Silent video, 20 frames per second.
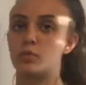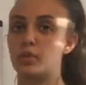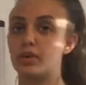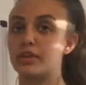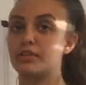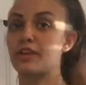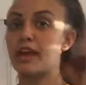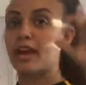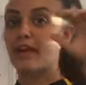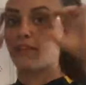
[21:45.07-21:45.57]

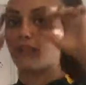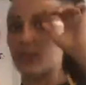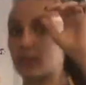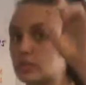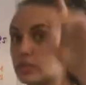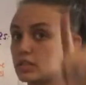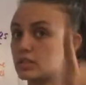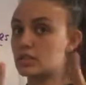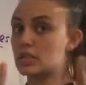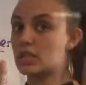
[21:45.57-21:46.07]
with, and
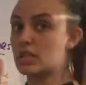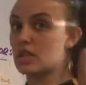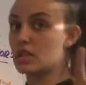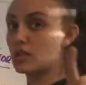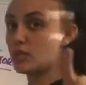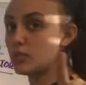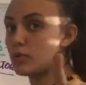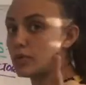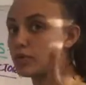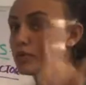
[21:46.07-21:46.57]
this is the
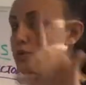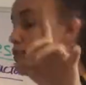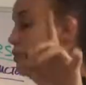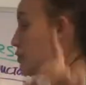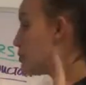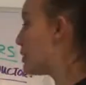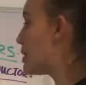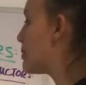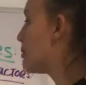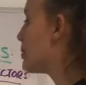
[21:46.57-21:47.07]
key word to
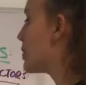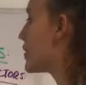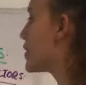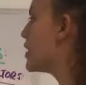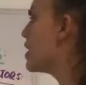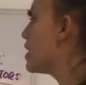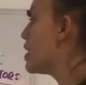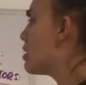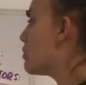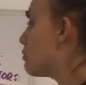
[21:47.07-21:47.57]

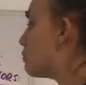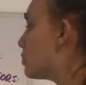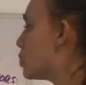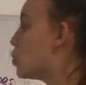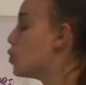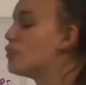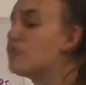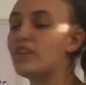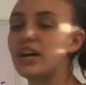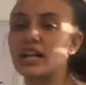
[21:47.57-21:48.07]
remember,
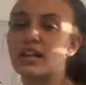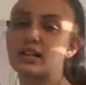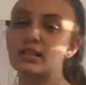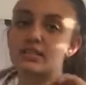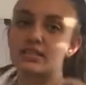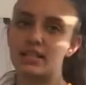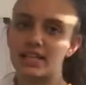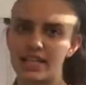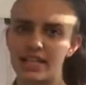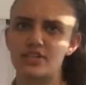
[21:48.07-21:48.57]
more
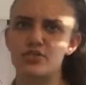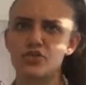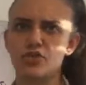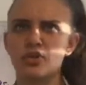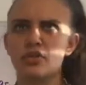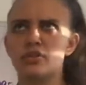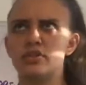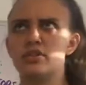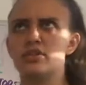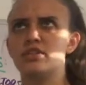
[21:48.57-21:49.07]
valence
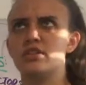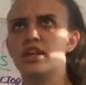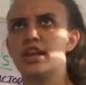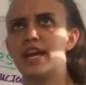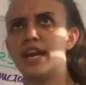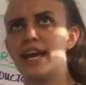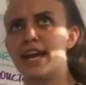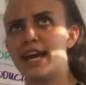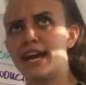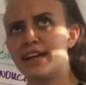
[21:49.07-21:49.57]
electron
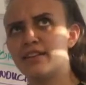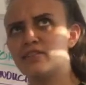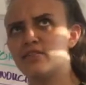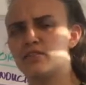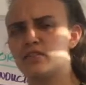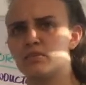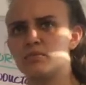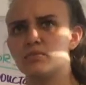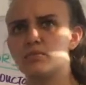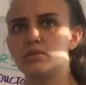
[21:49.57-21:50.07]

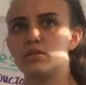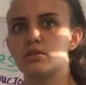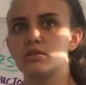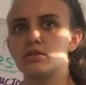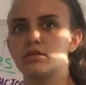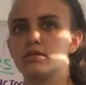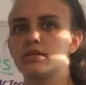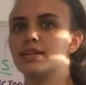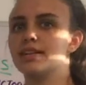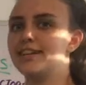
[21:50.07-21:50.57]
atoms,
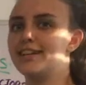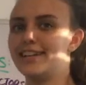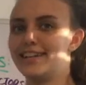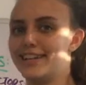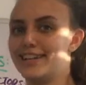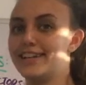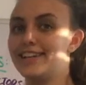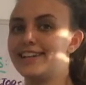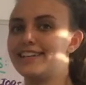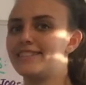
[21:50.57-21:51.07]

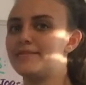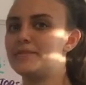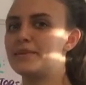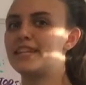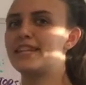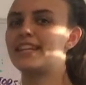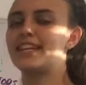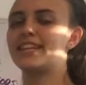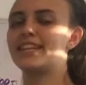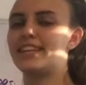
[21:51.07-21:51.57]

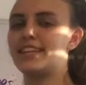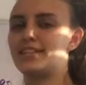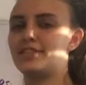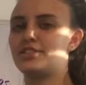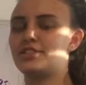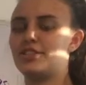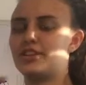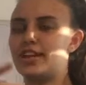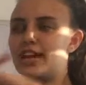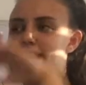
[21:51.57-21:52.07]
meaning they
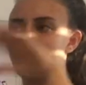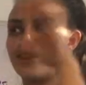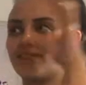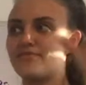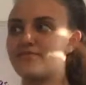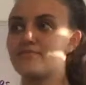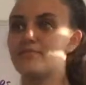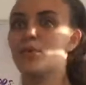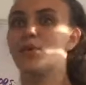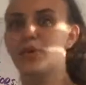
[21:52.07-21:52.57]
should
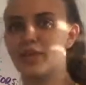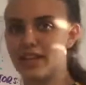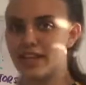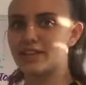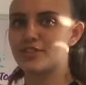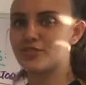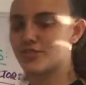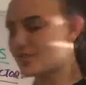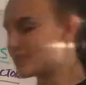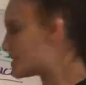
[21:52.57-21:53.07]
have more
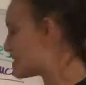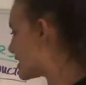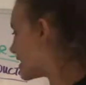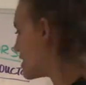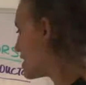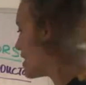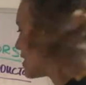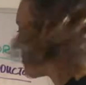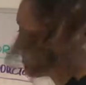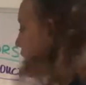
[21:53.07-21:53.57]
electrons
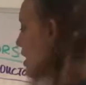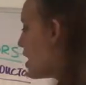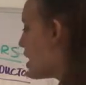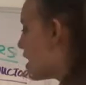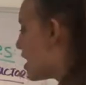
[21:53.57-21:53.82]
in them.